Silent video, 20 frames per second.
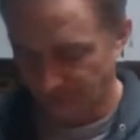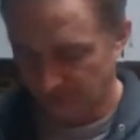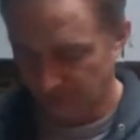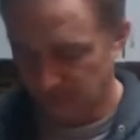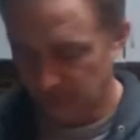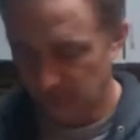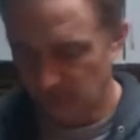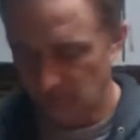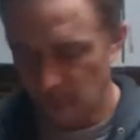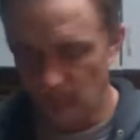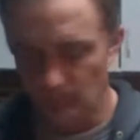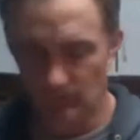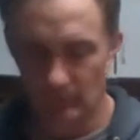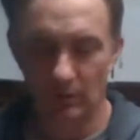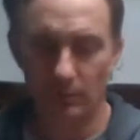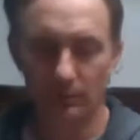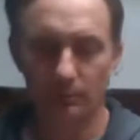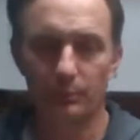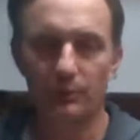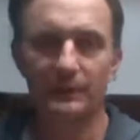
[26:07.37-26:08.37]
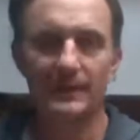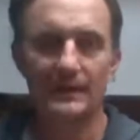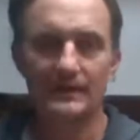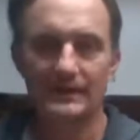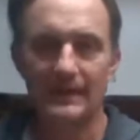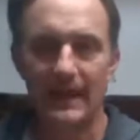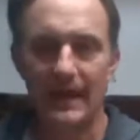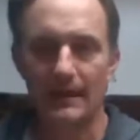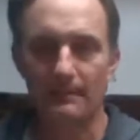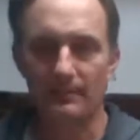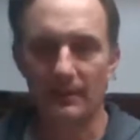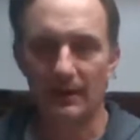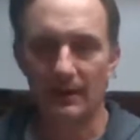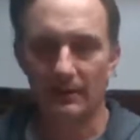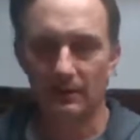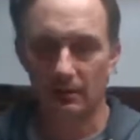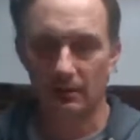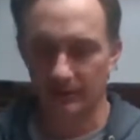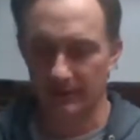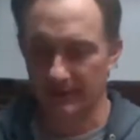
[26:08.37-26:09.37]
I'll put that cap back
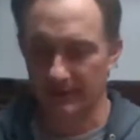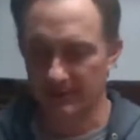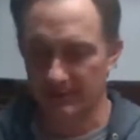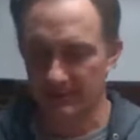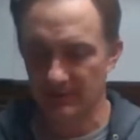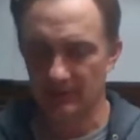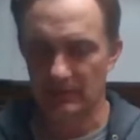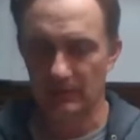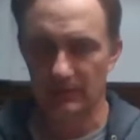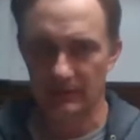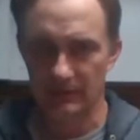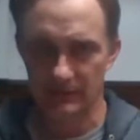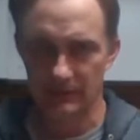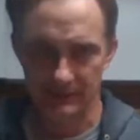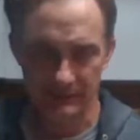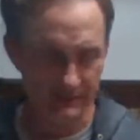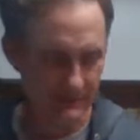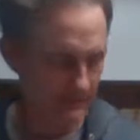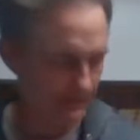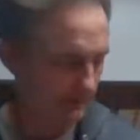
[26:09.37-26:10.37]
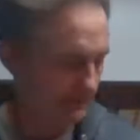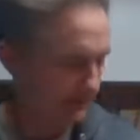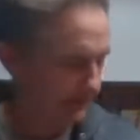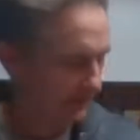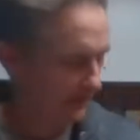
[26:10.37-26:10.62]
on to keep it clean and safe.